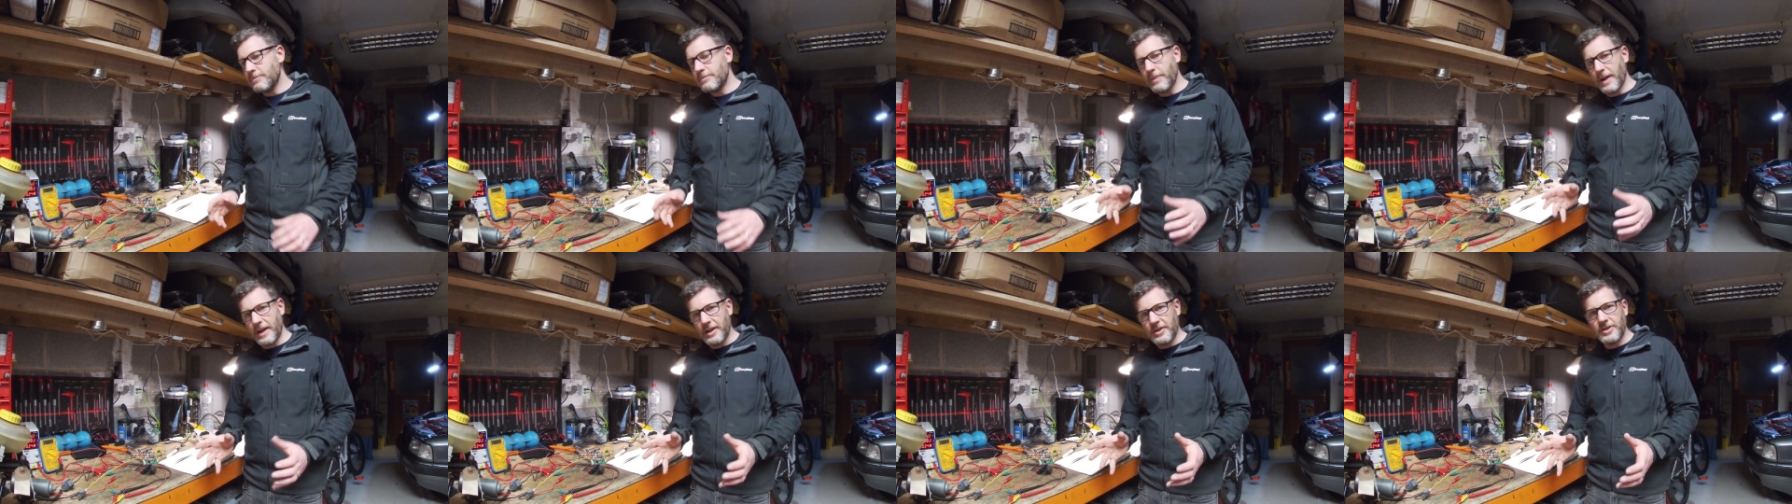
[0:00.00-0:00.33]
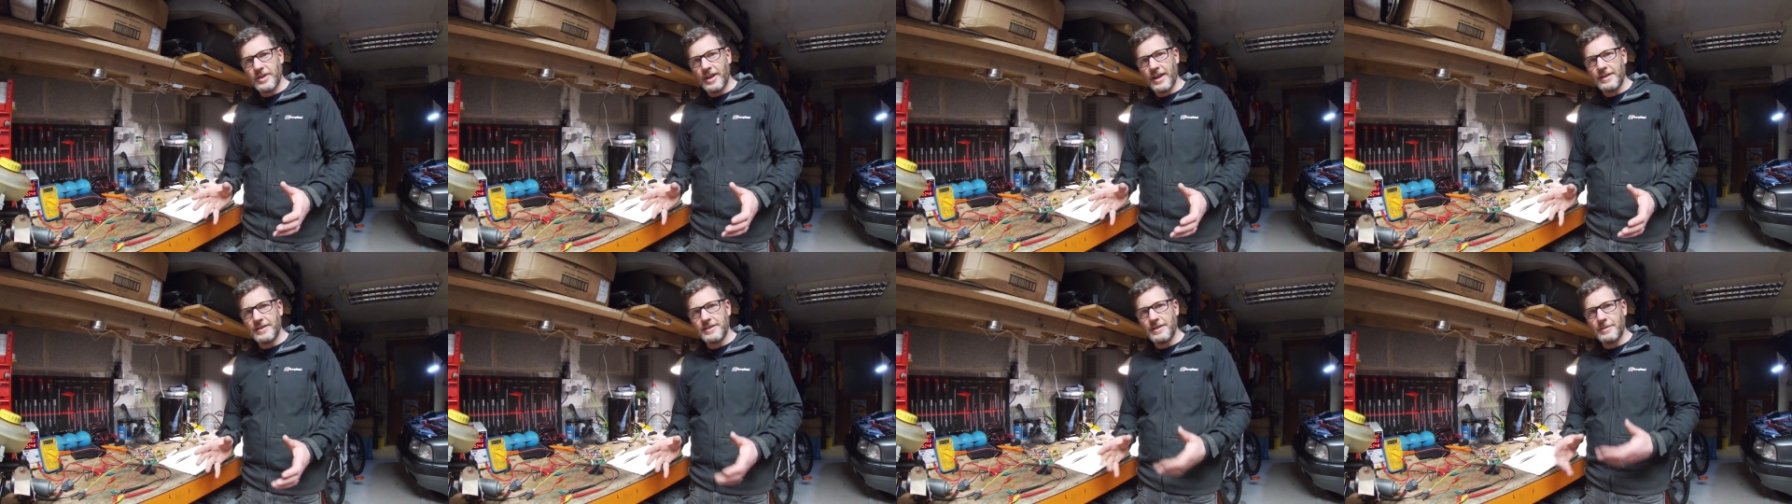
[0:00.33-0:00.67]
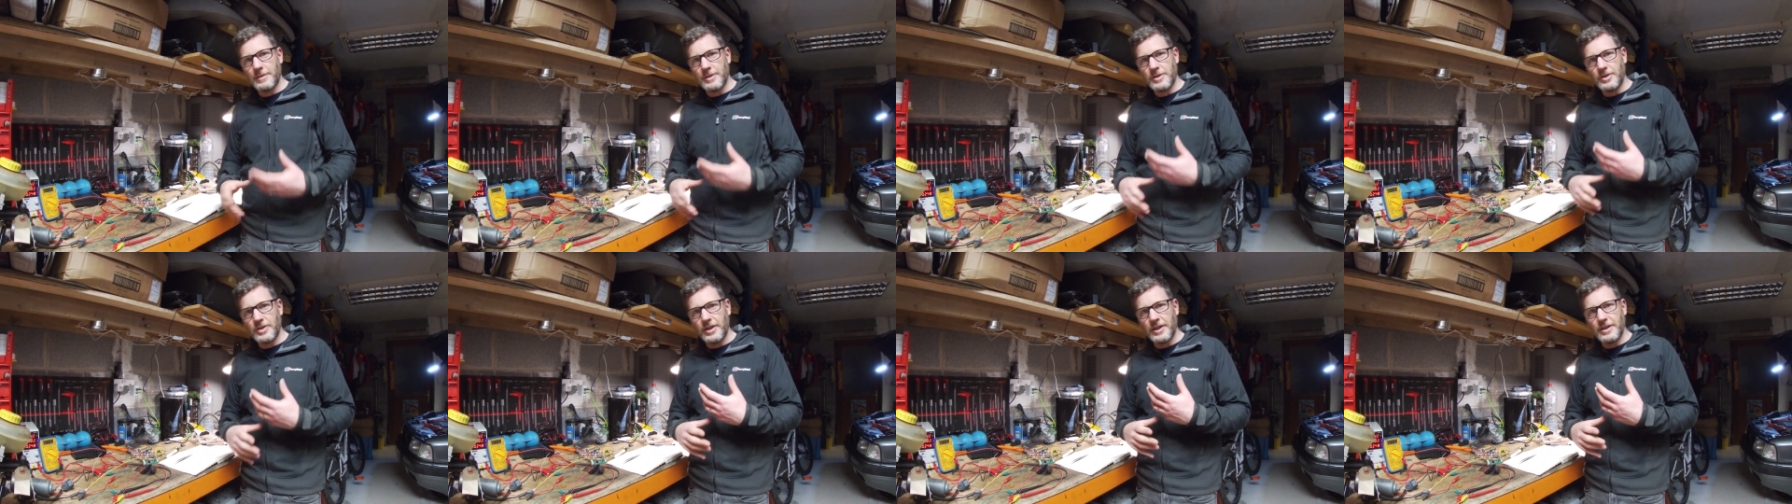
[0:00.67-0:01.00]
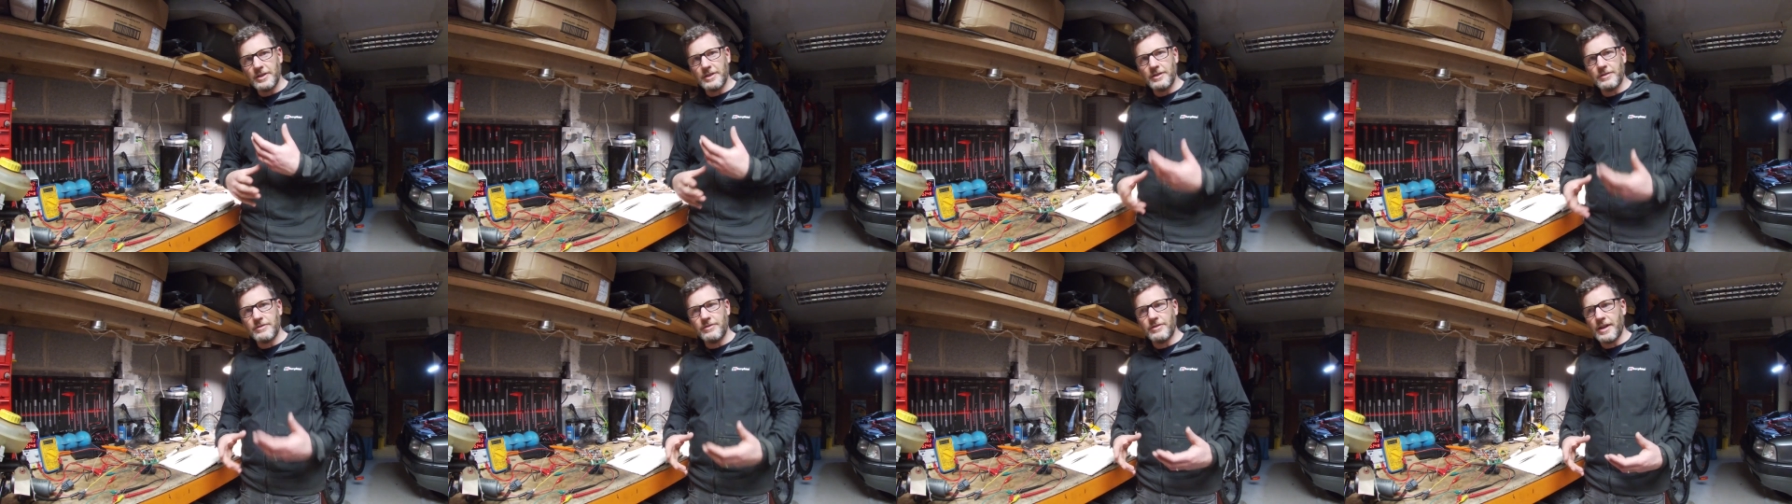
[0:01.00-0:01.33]
bench test I've been
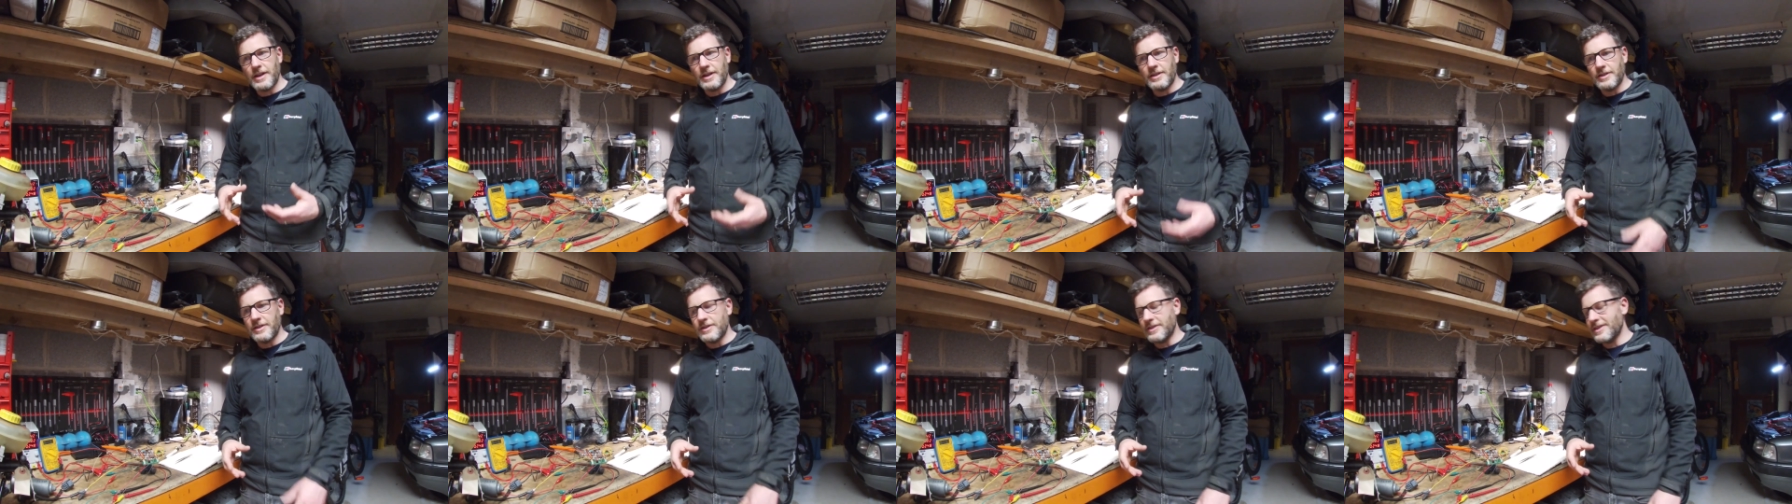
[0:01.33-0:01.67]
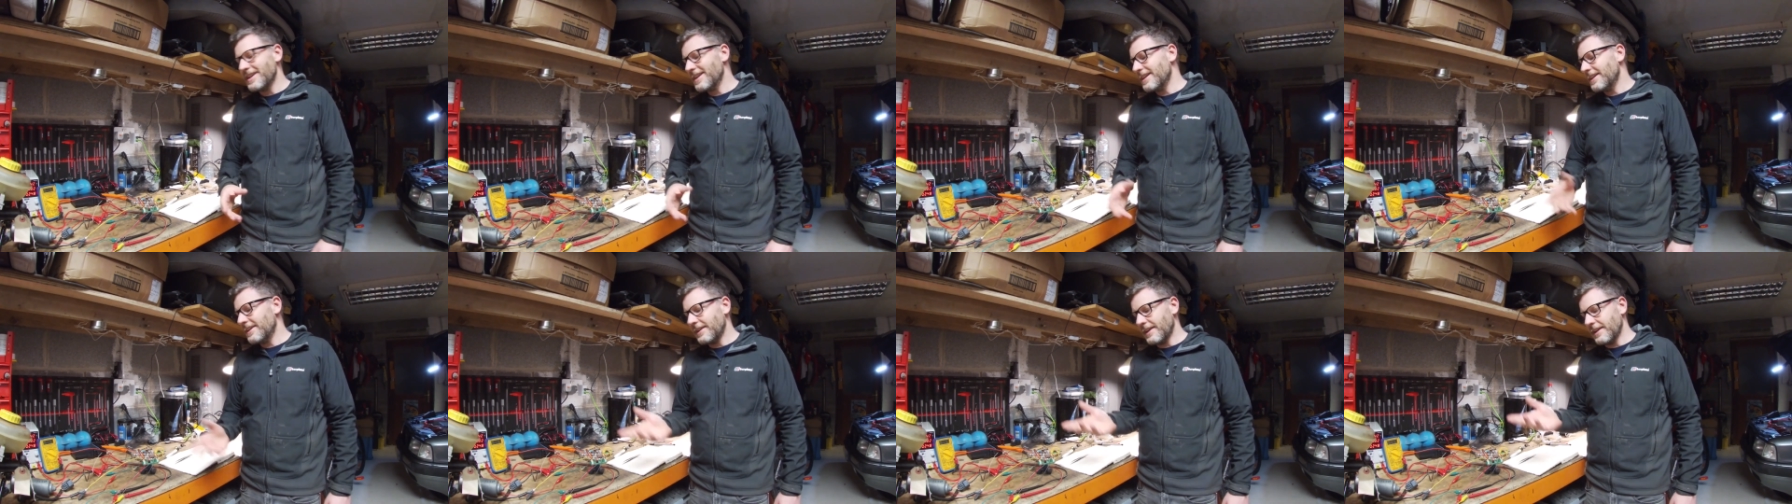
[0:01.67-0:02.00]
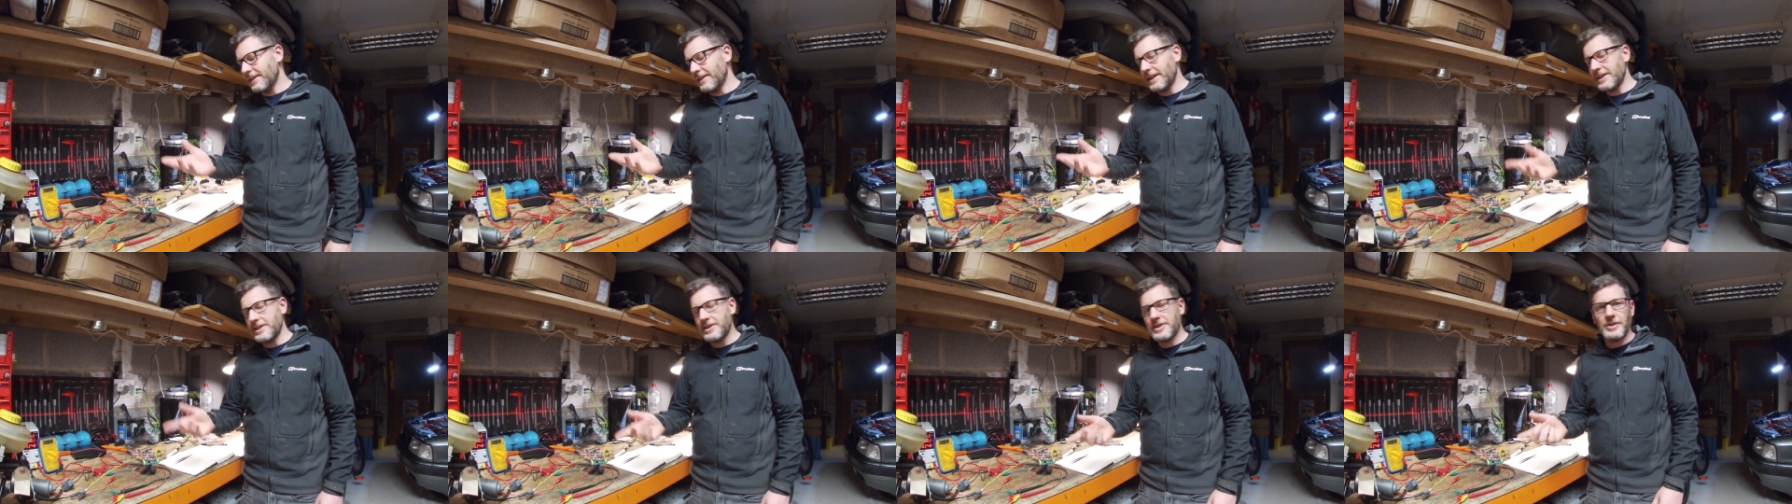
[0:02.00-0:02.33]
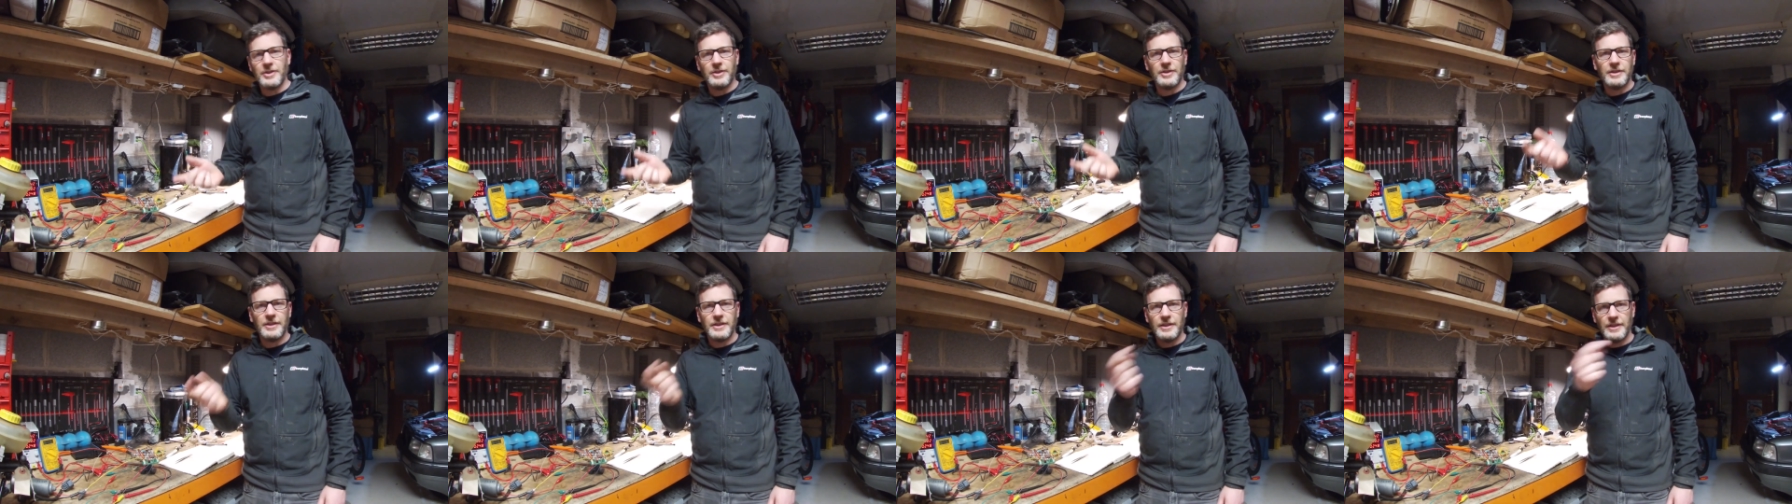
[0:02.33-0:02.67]
trying to do for ages, and that's
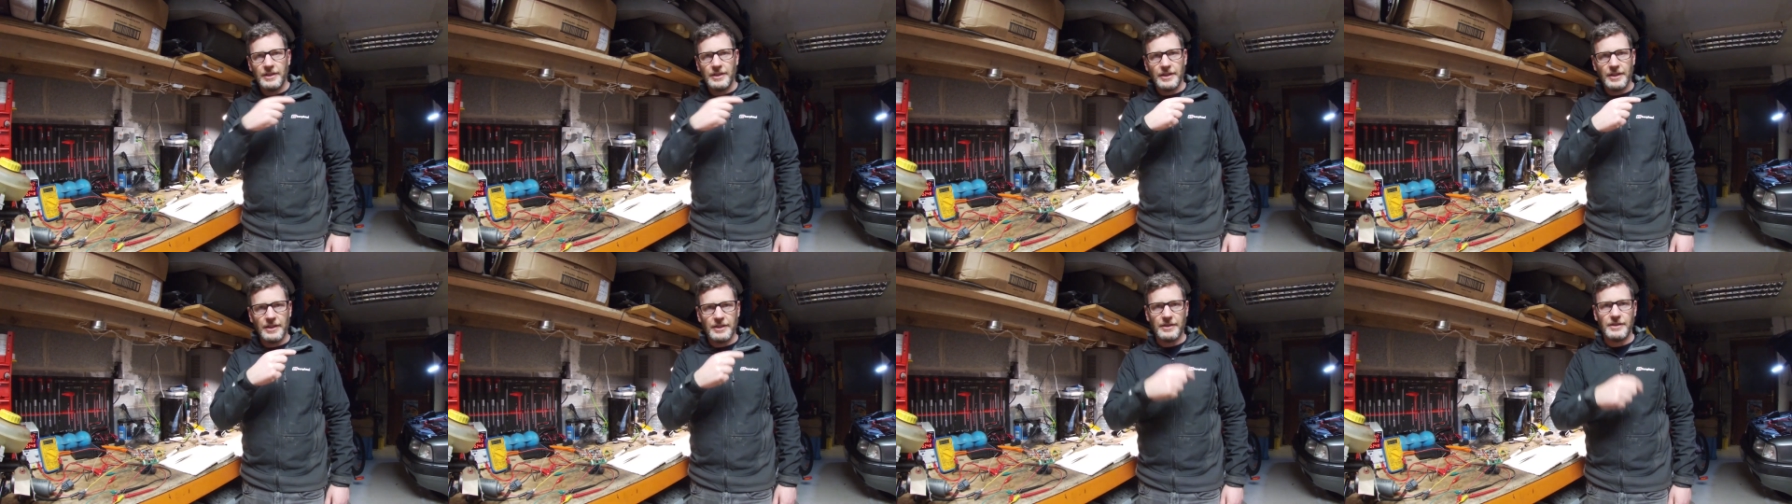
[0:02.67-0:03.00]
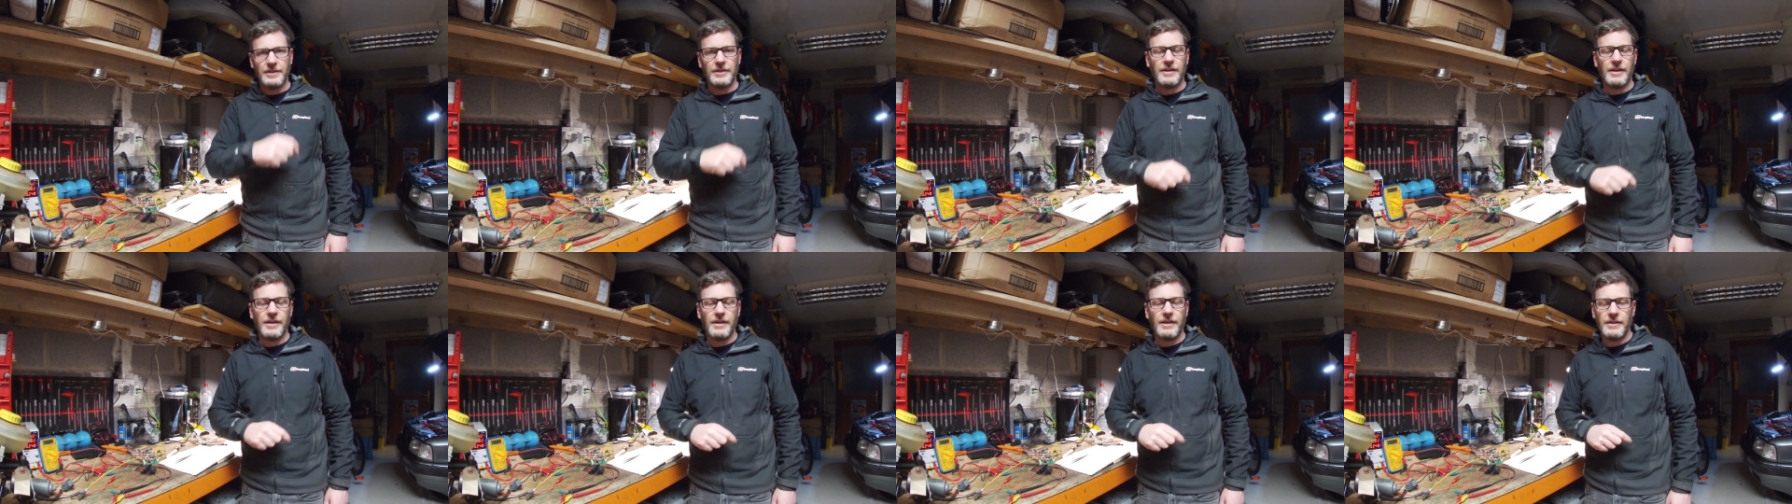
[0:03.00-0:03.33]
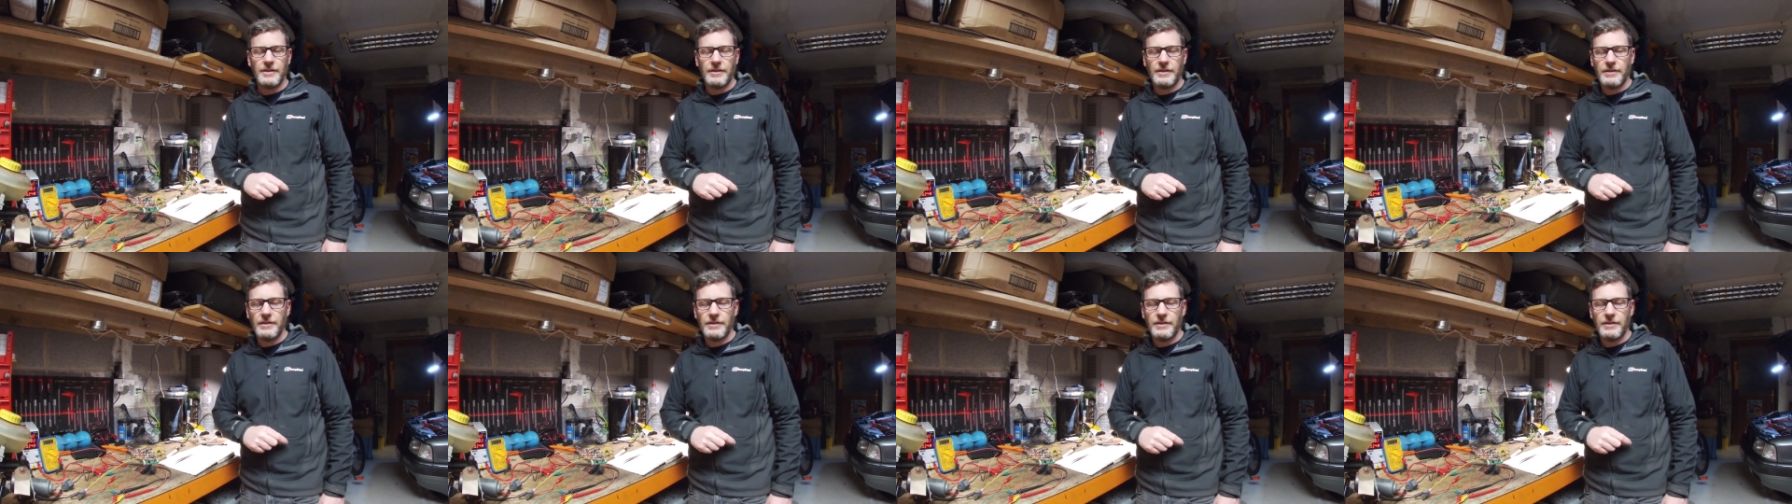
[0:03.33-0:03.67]
done. Into the car.